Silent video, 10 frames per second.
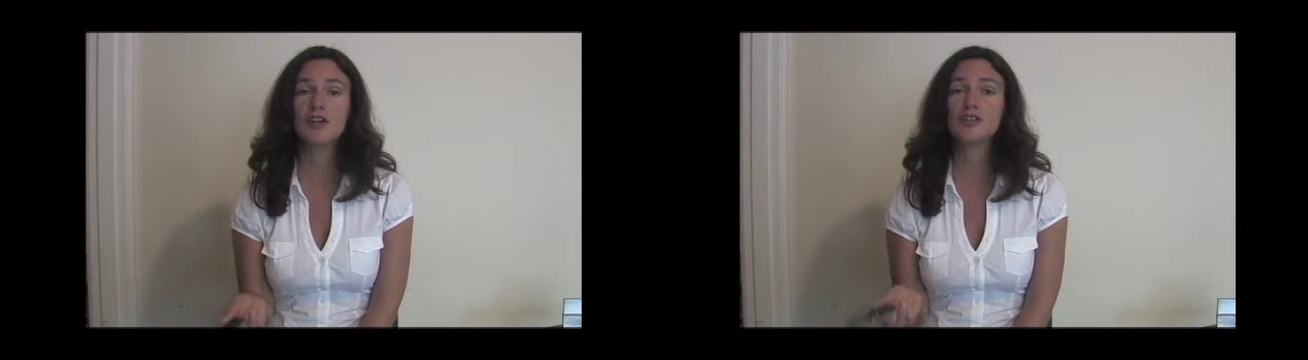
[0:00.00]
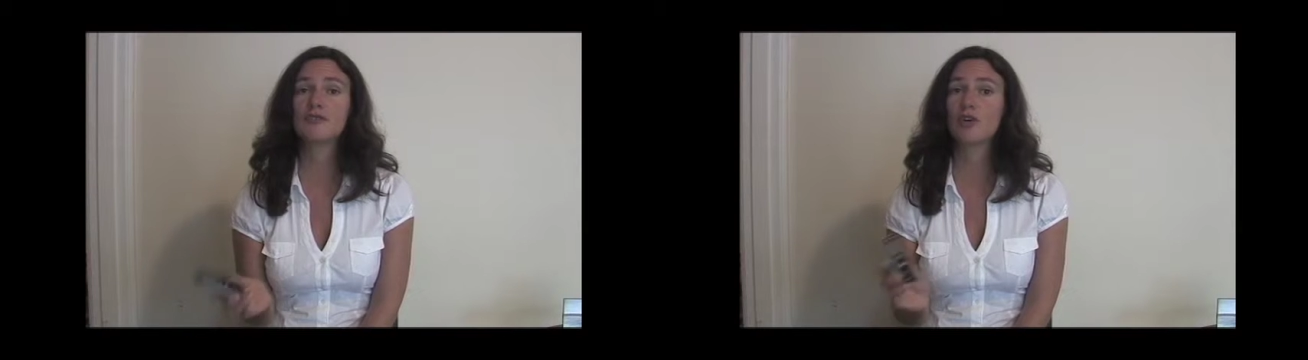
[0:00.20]

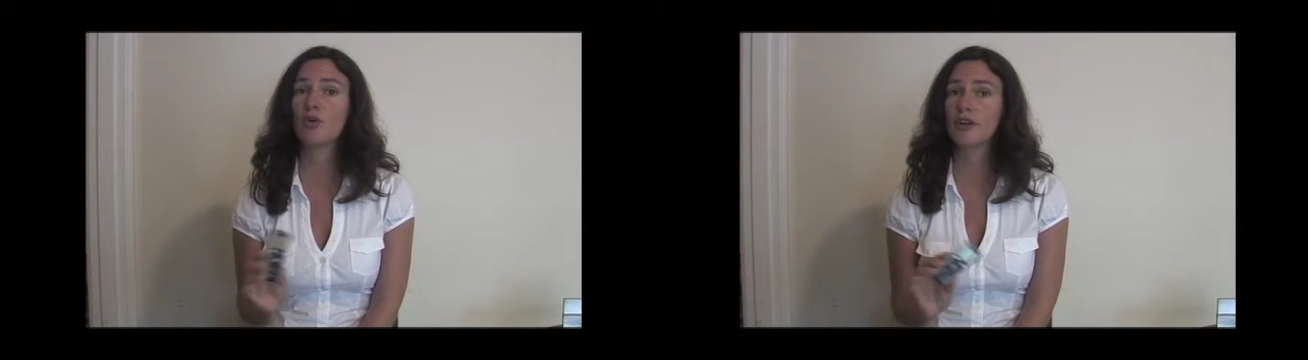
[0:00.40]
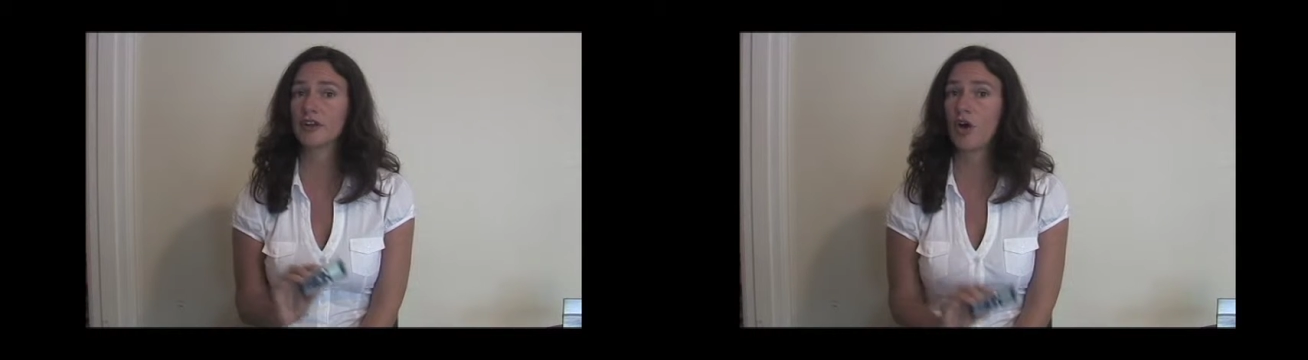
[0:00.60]
to
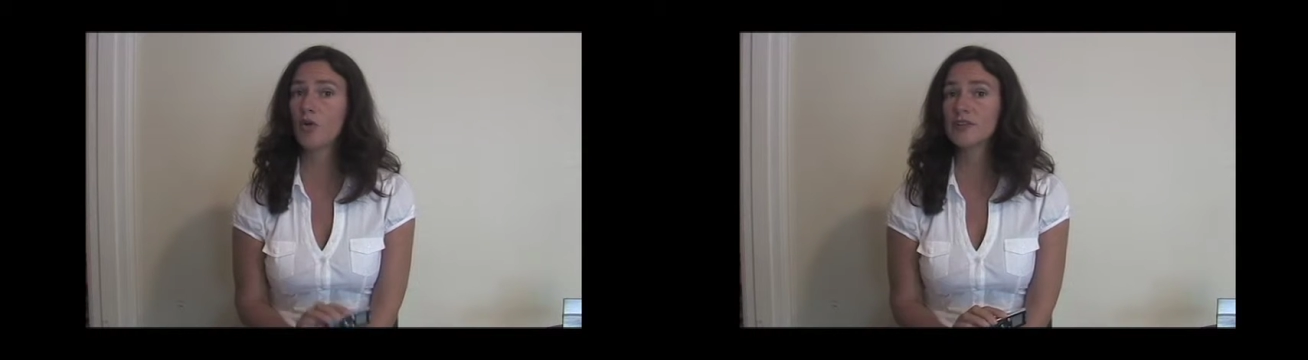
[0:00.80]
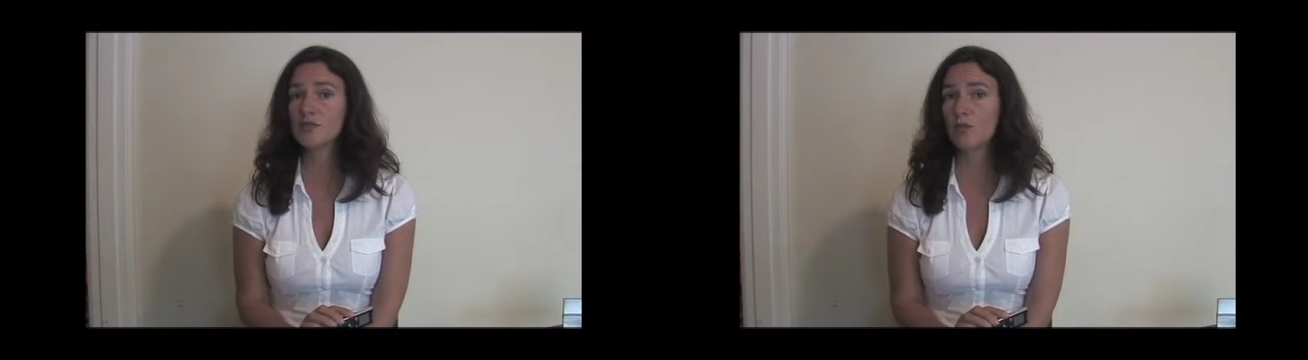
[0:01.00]
record at
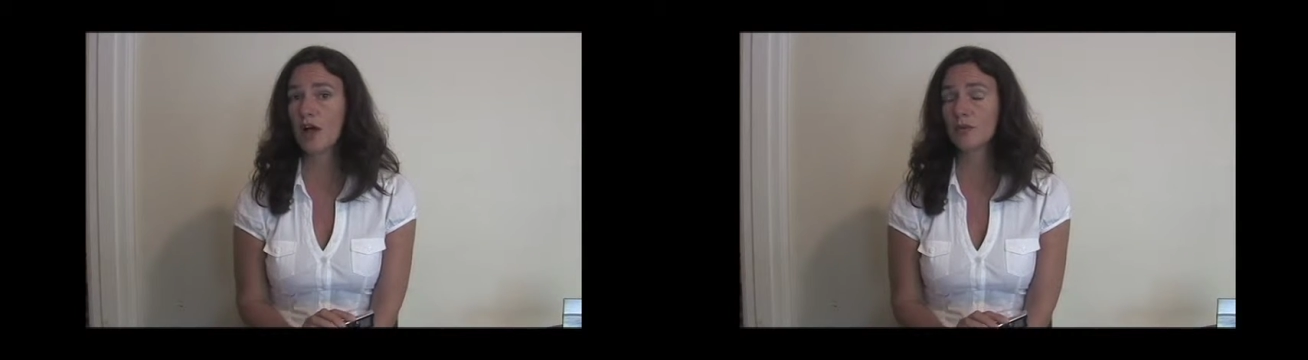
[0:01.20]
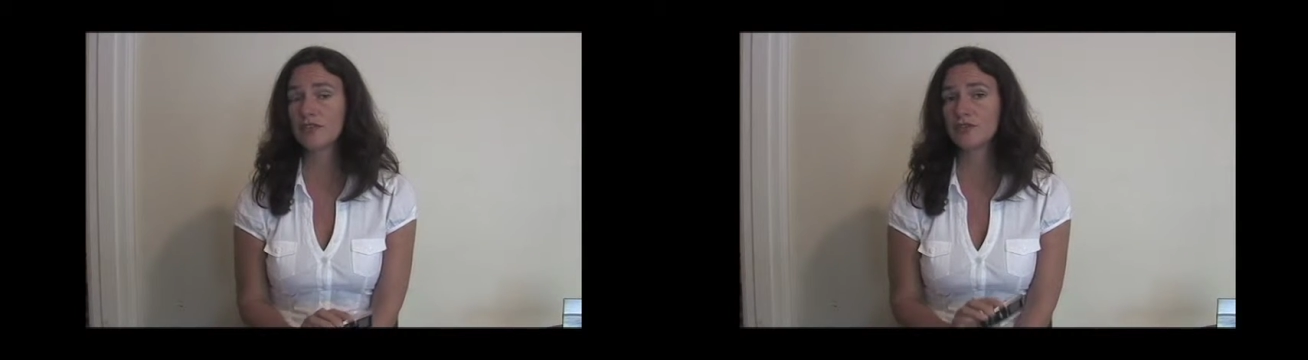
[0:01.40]
home as
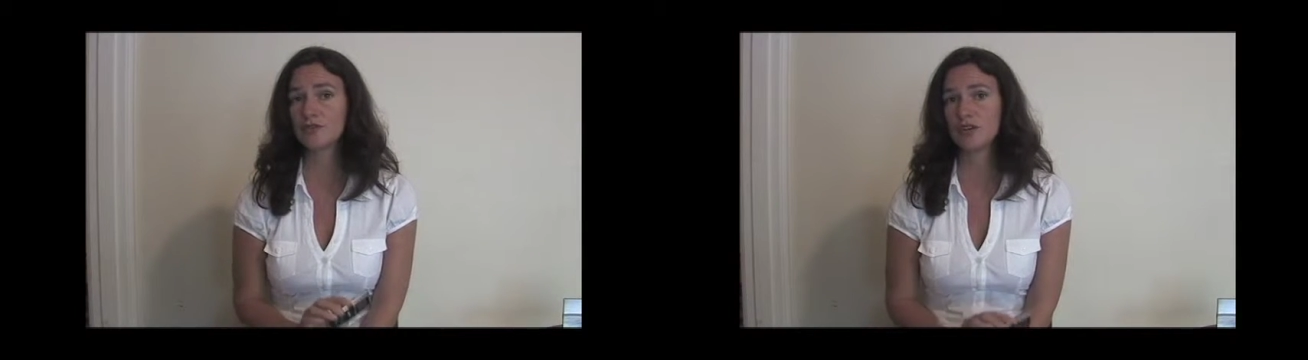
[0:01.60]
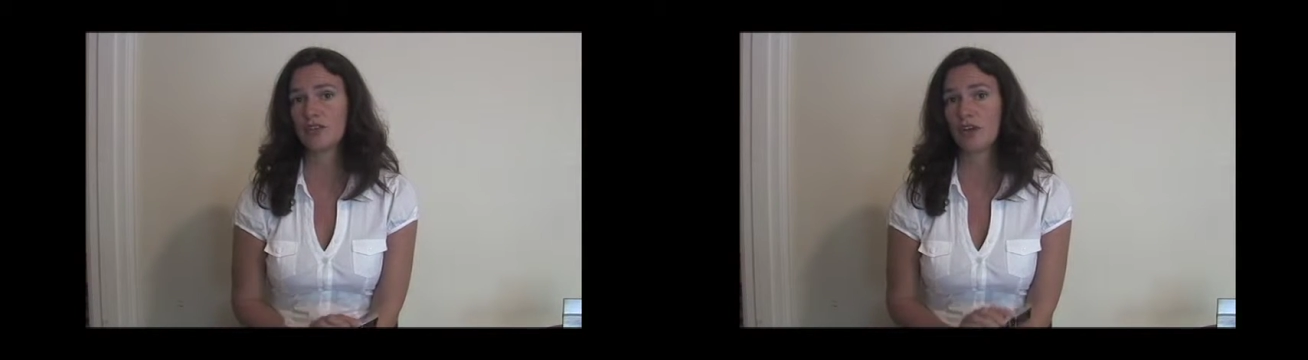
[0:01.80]
well when they're
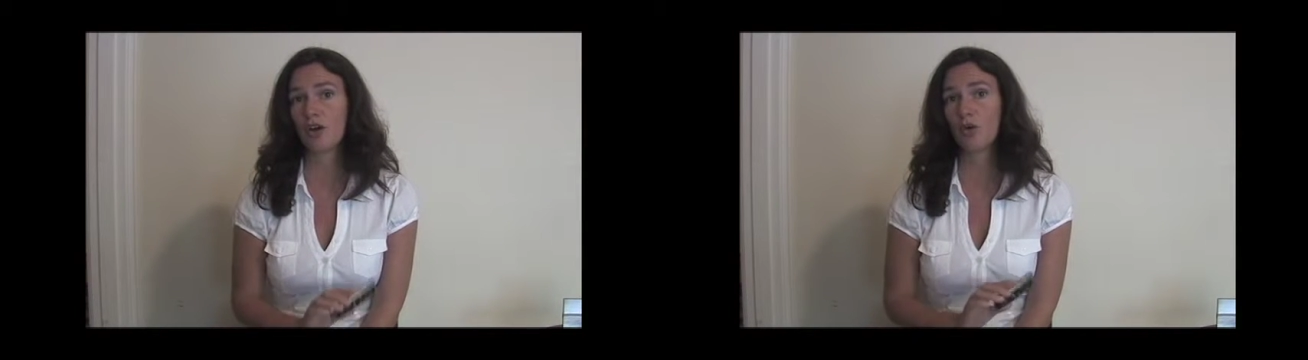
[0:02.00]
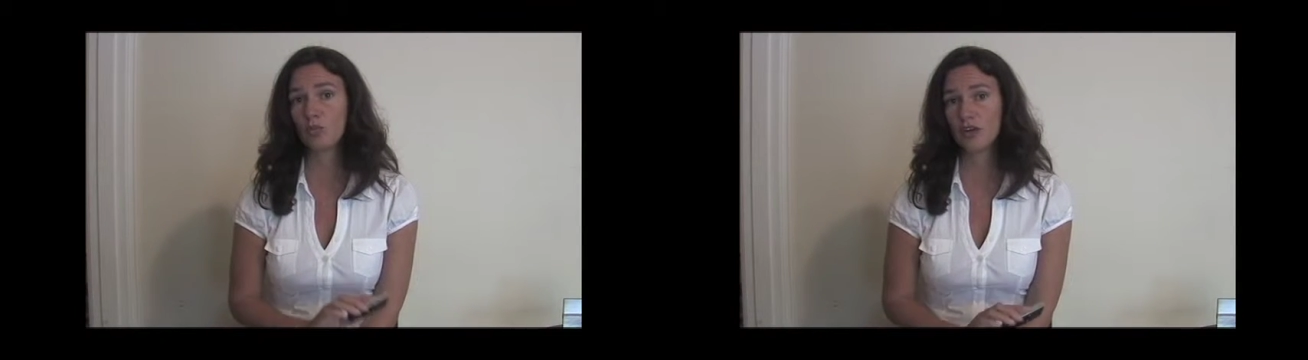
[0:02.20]
doing their
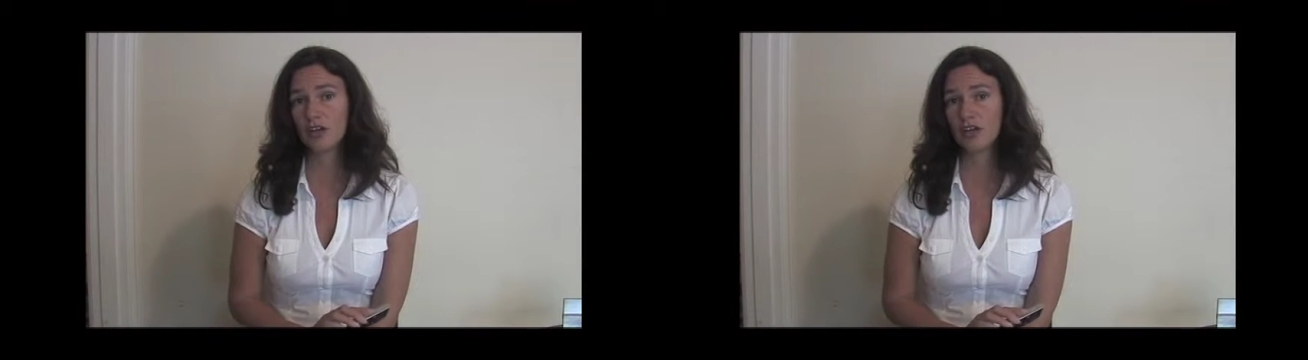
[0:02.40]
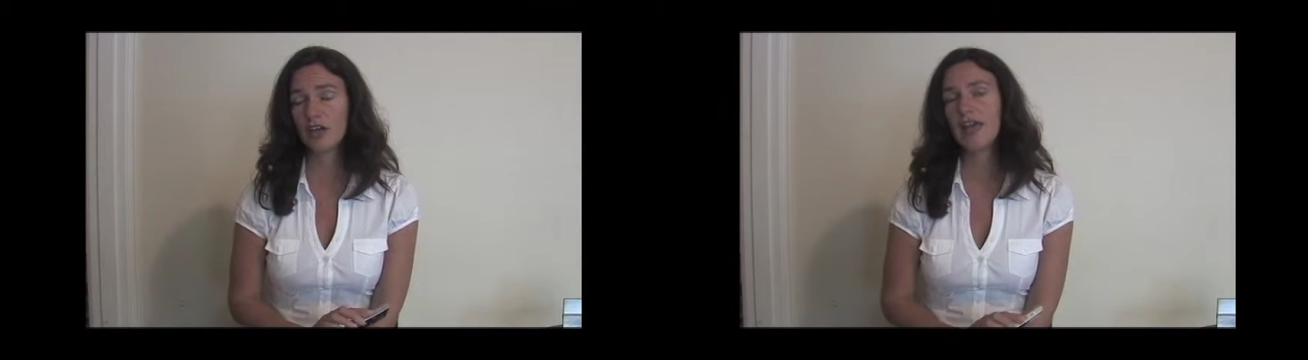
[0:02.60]
homework,